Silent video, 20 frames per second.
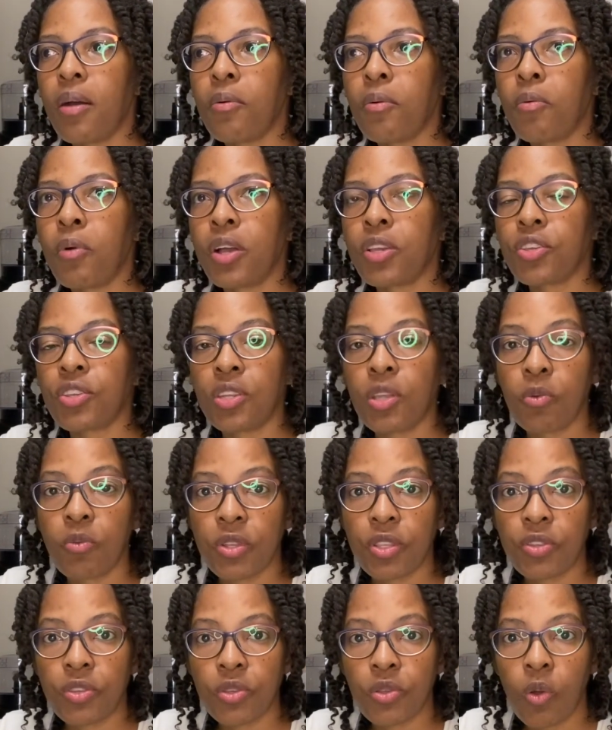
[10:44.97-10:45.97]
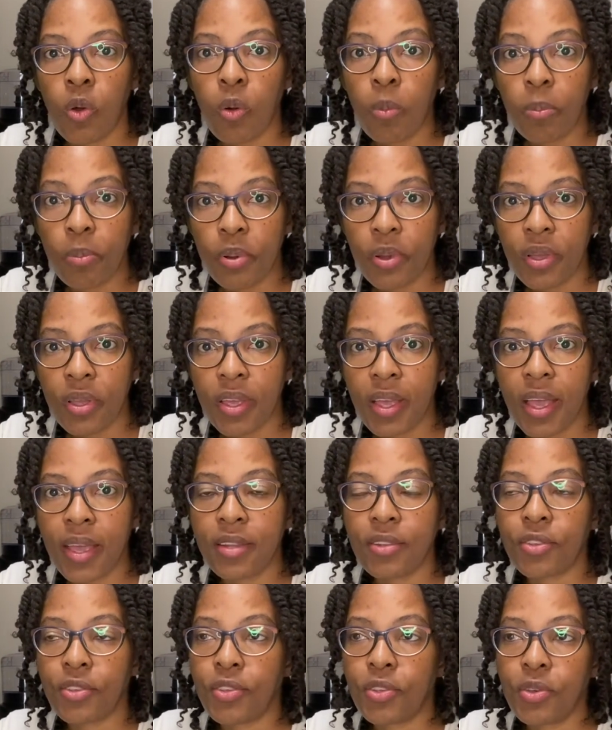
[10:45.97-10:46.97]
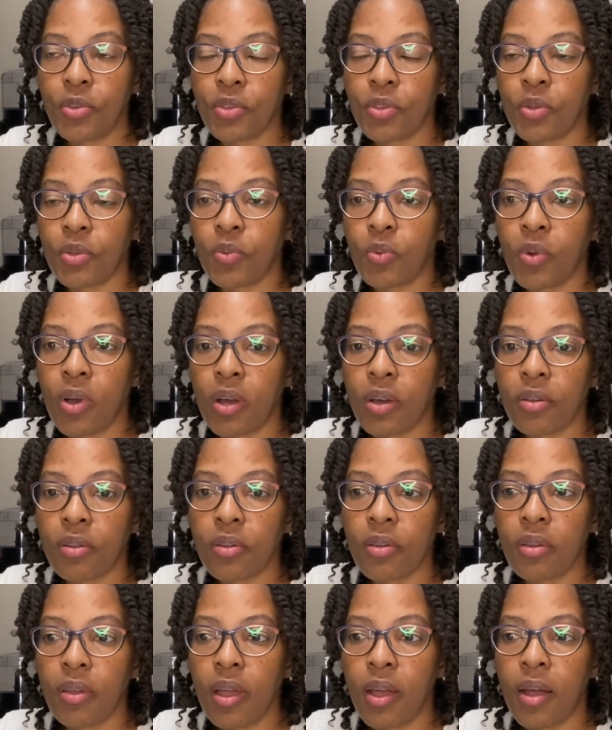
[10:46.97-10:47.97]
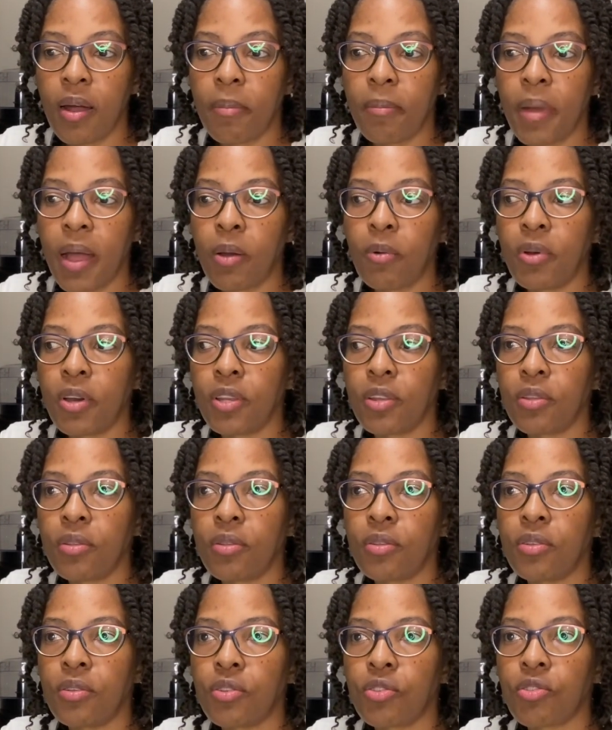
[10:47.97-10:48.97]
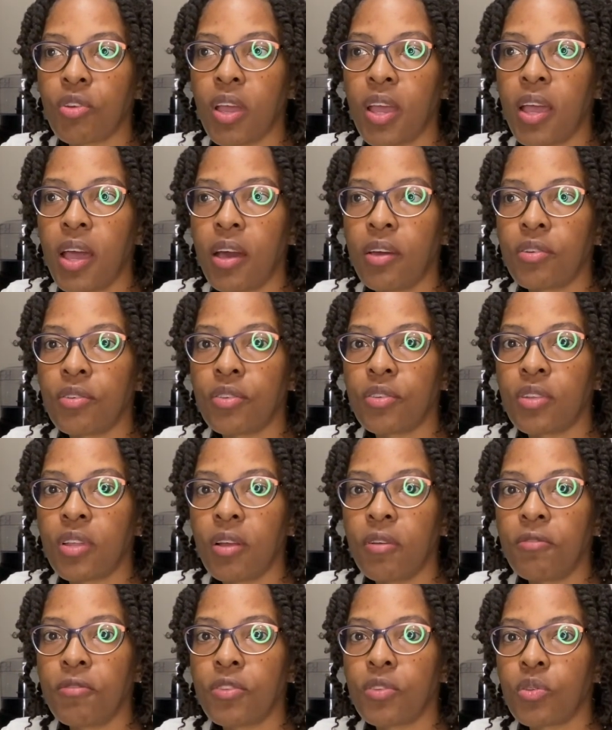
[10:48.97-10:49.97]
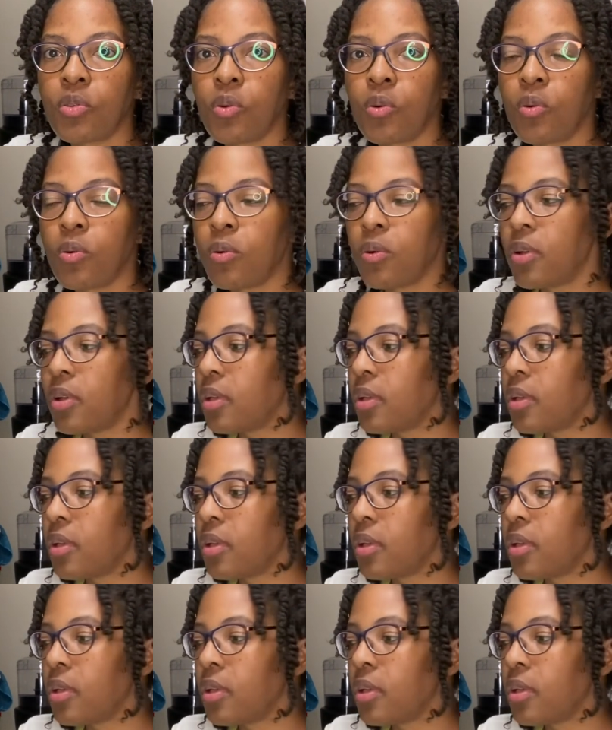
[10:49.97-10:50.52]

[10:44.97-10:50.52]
Washing it with soap and just using water. I want to try other stuff, so